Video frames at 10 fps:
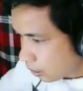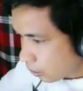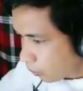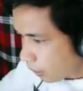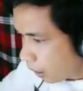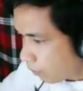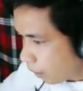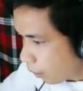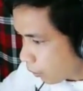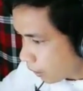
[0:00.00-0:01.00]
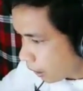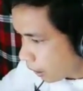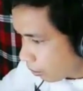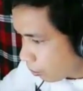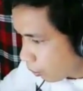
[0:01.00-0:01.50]
we have our
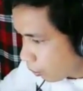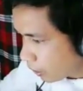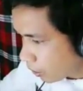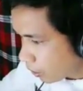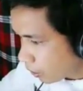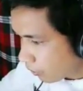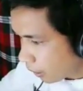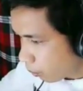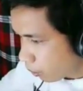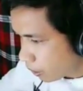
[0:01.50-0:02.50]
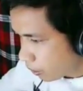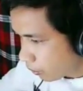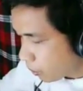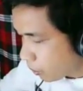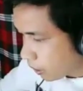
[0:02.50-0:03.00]
0.05, which
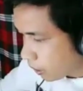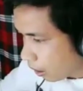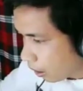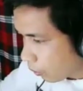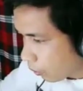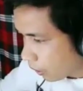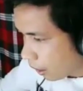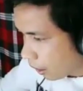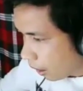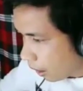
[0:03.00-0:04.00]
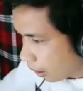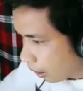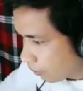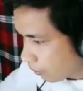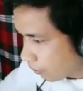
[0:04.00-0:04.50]
represents our
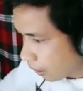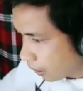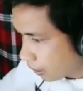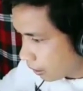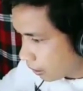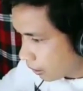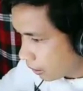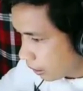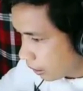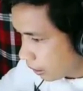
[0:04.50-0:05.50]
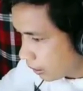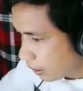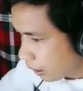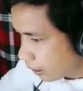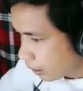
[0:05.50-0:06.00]
alpha, as
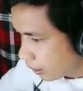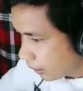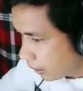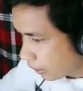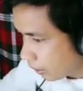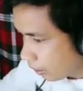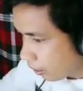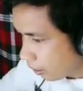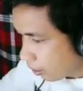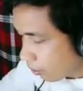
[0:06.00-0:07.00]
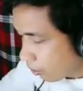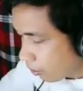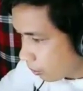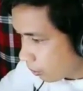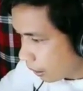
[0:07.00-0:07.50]
indicated here in the
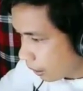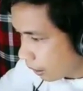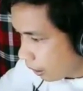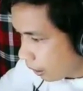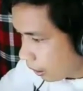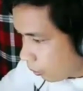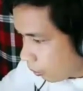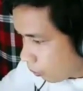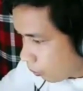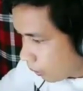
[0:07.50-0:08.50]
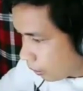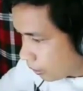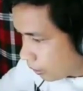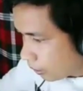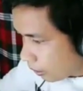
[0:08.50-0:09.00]
formula, while
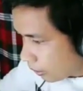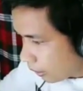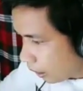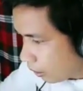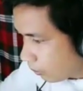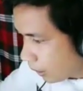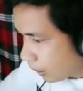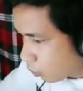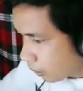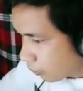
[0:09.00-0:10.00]
10 minus 1